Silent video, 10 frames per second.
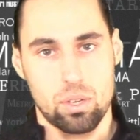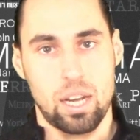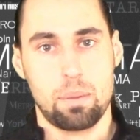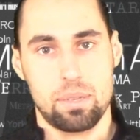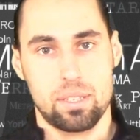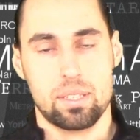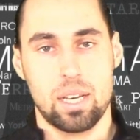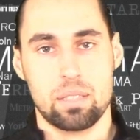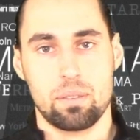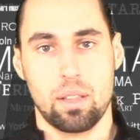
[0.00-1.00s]
trying to be
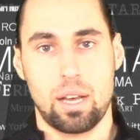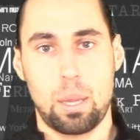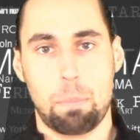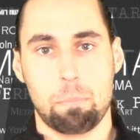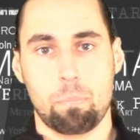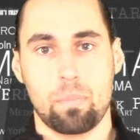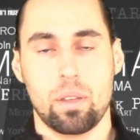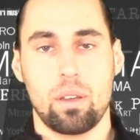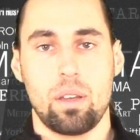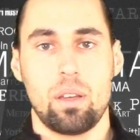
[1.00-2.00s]
successful at,
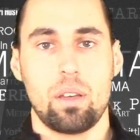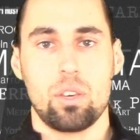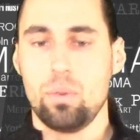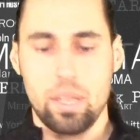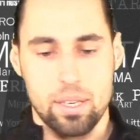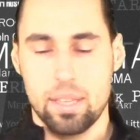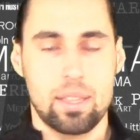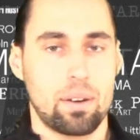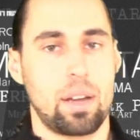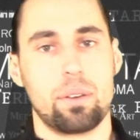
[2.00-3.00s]
you didn't get
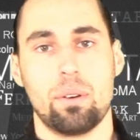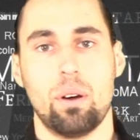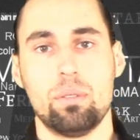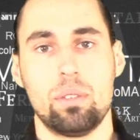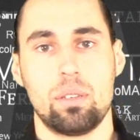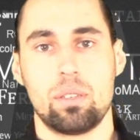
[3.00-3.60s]
there on your own.